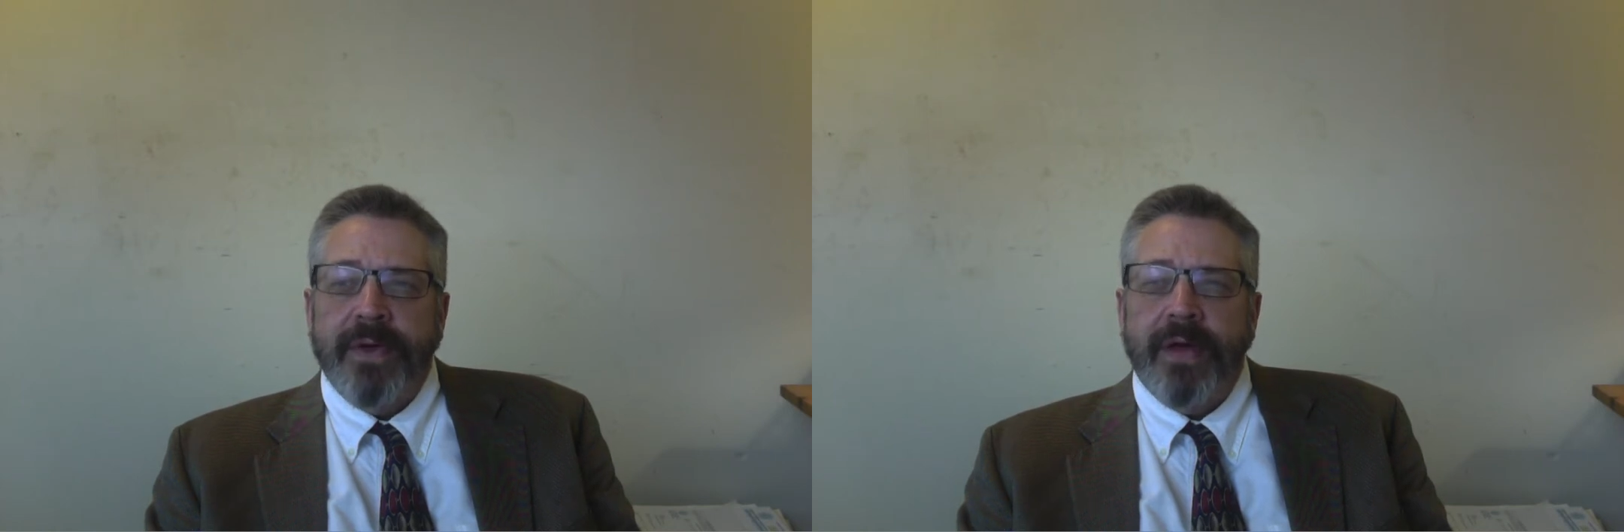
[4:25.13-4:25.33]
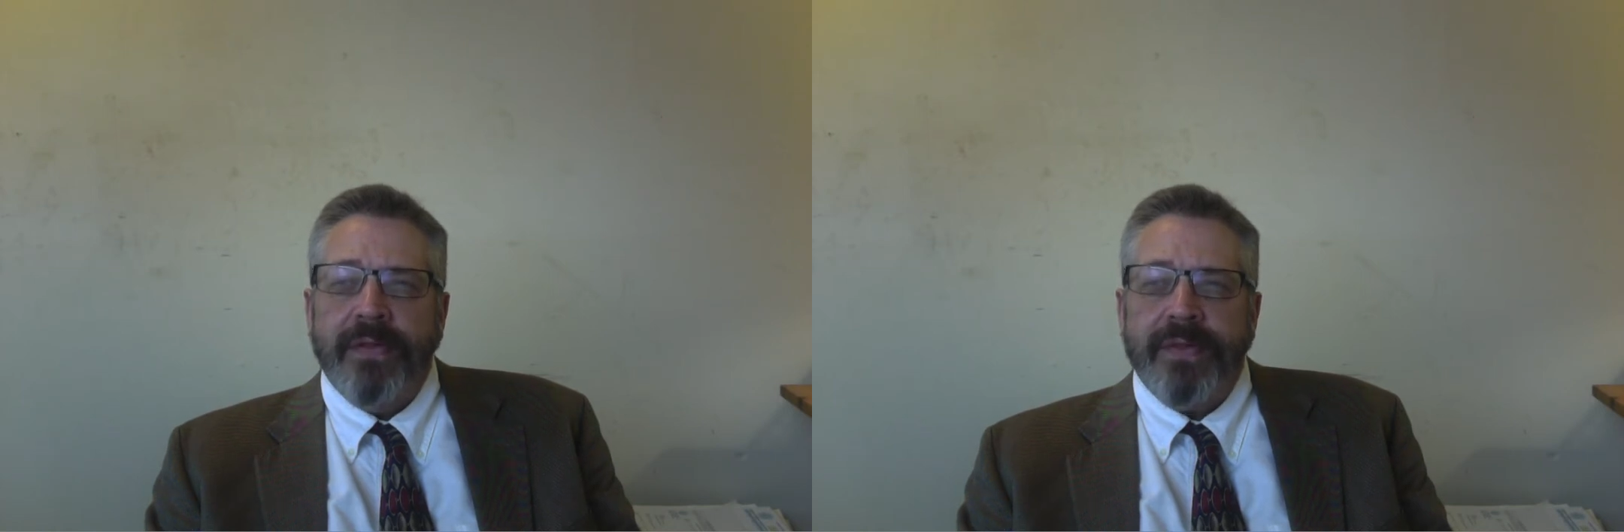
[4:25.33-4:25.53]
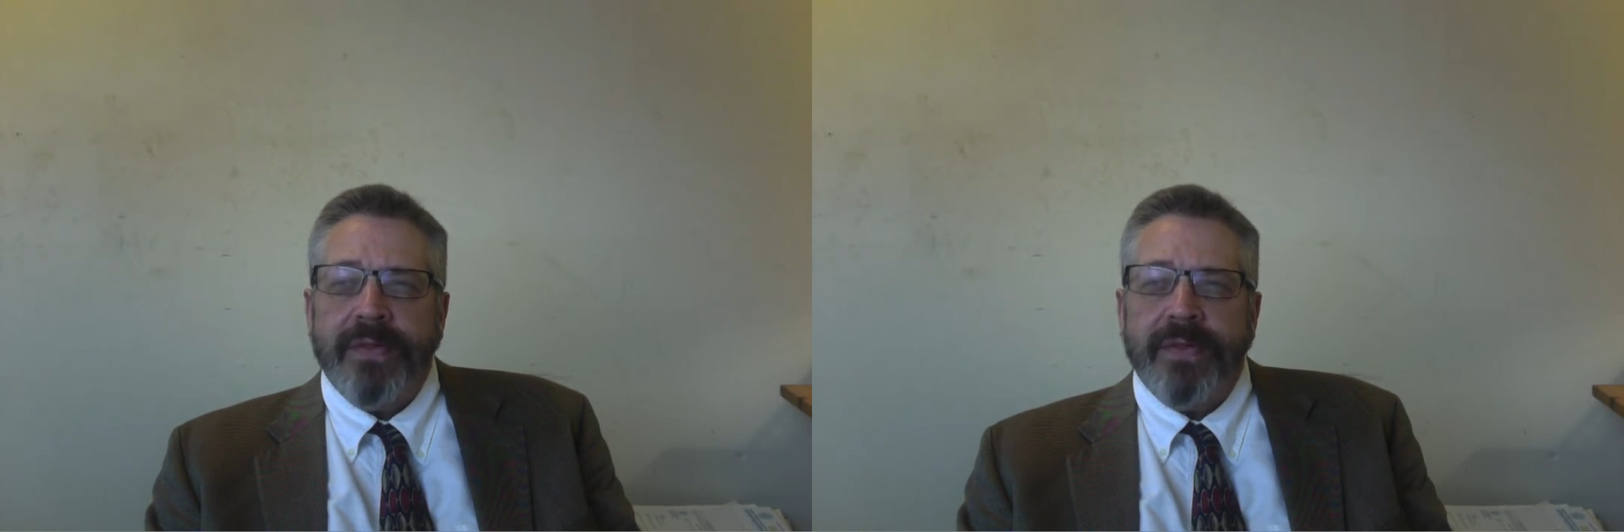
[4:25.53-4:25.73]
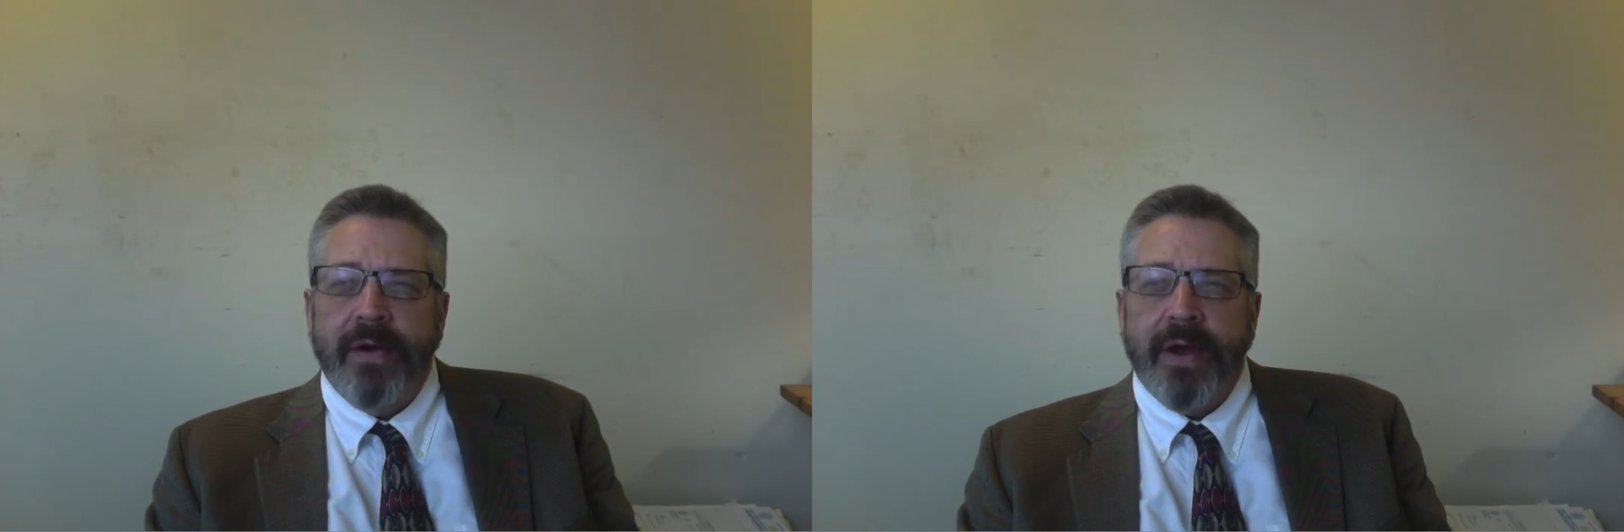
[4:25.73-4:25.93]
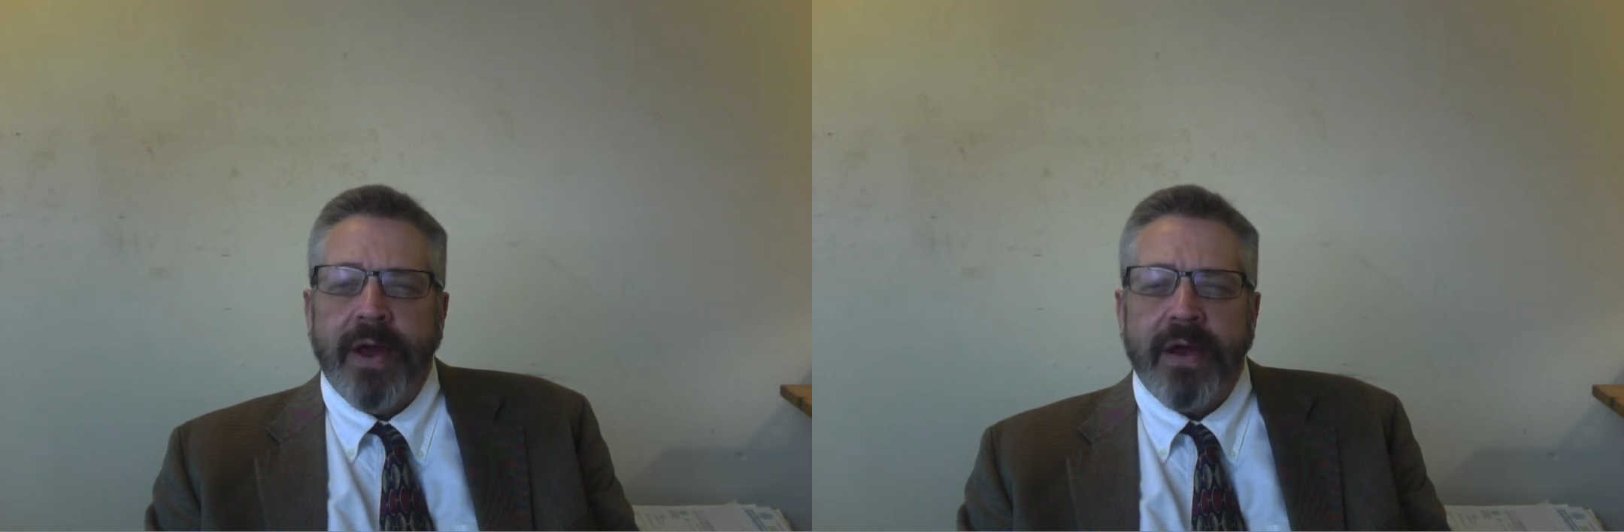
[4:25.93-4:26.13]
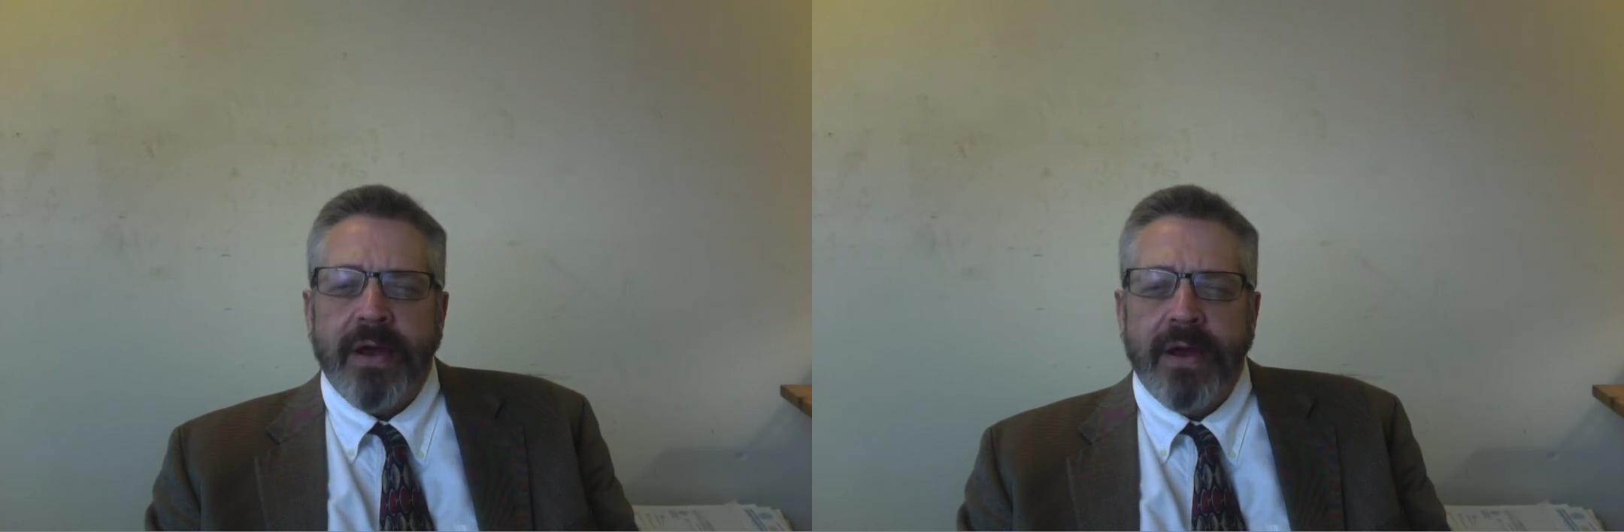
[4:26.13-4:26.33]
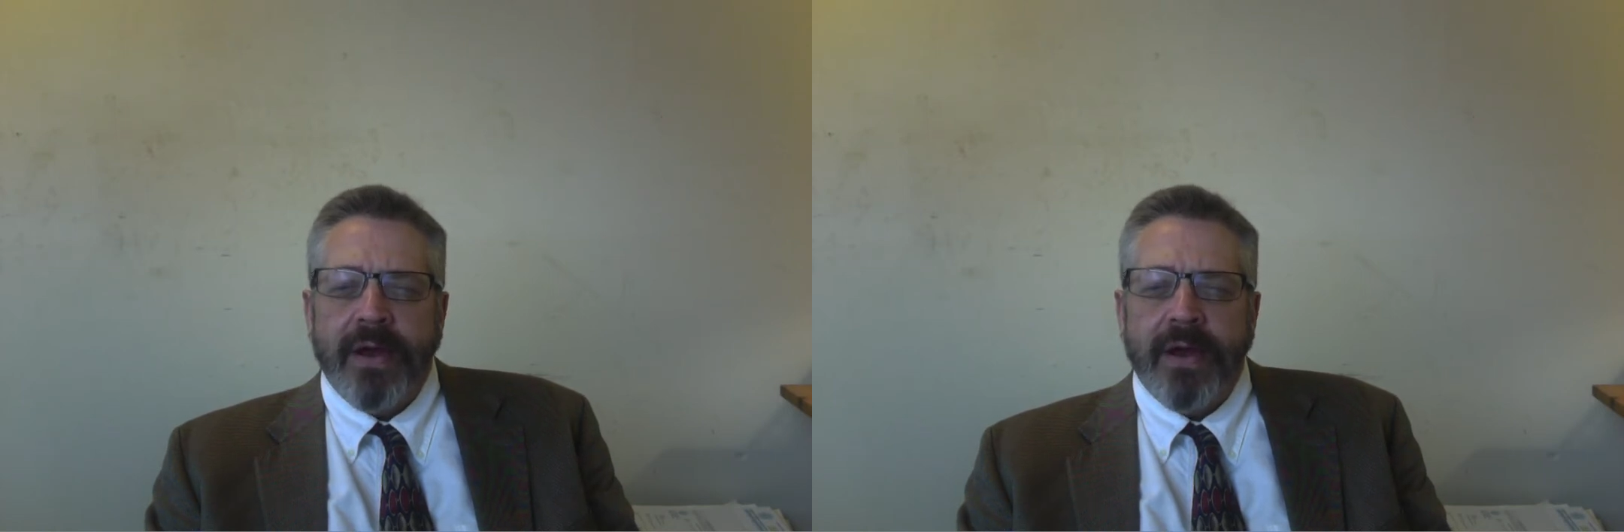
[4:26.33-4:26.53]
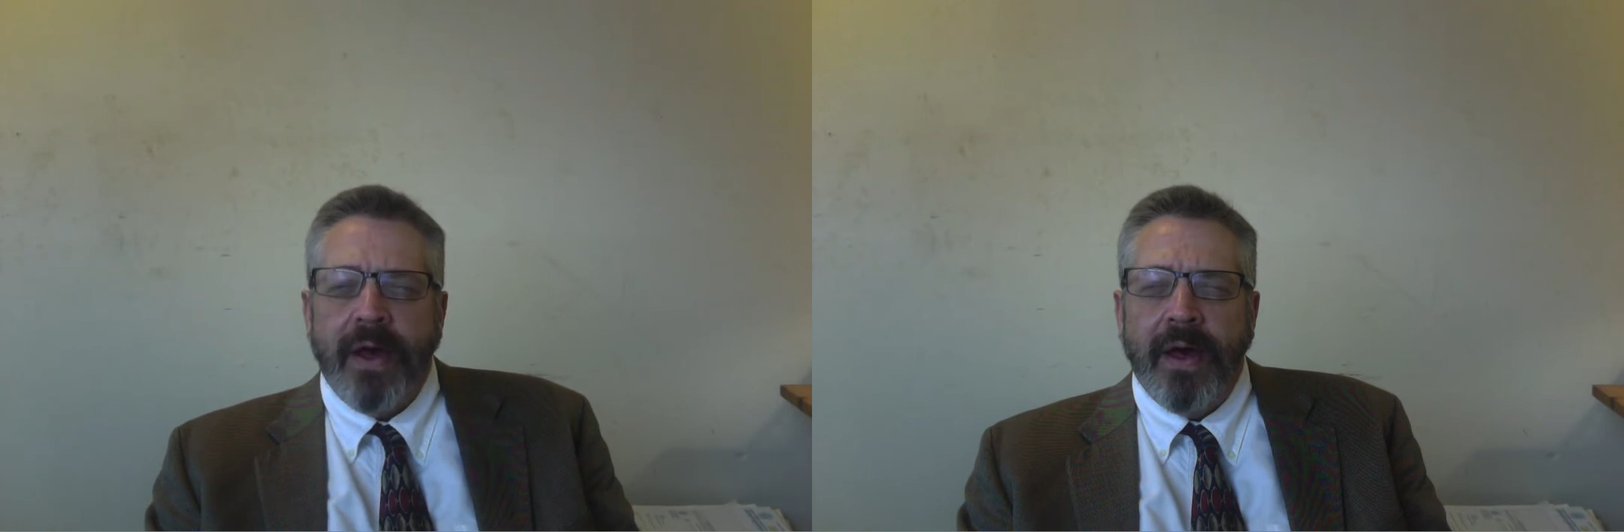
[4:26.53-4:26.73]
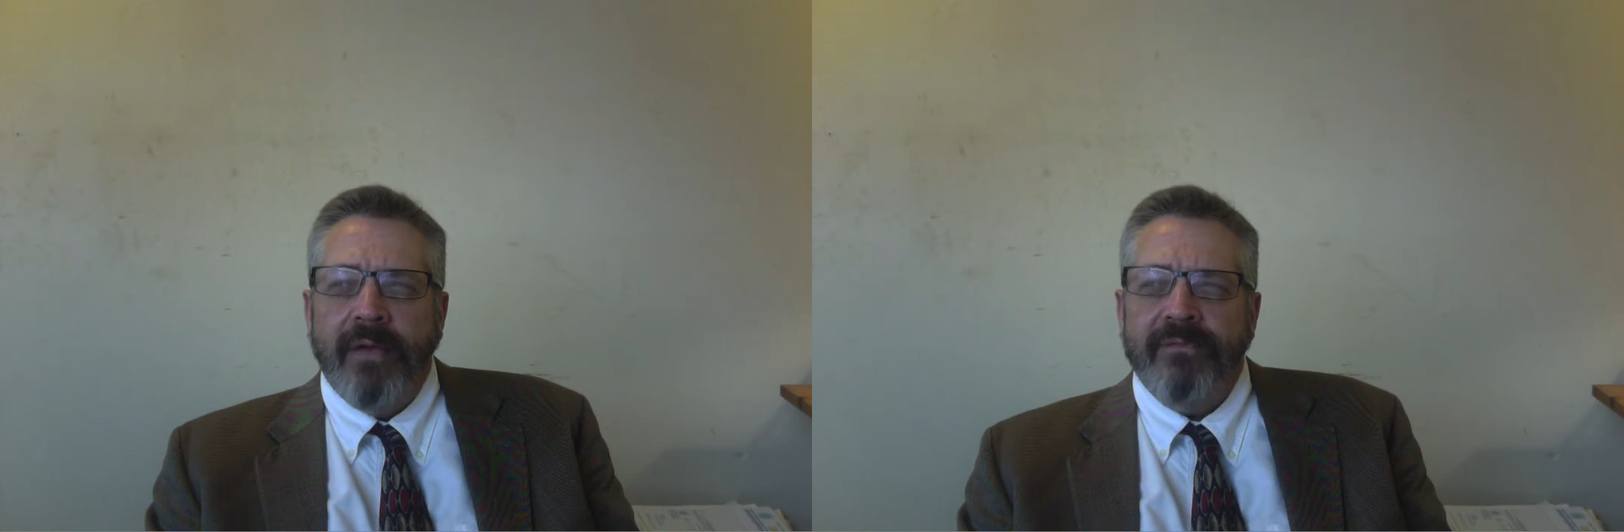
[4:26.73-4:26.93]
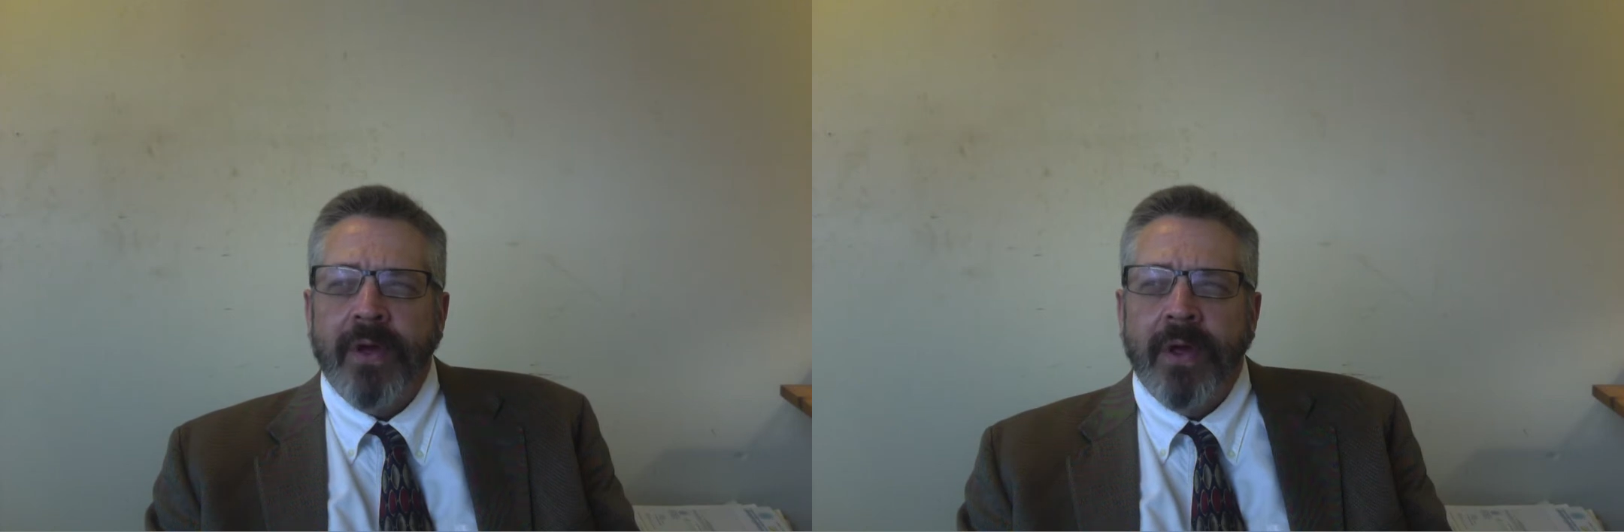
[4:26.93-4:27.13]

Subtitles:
healthcare.gov,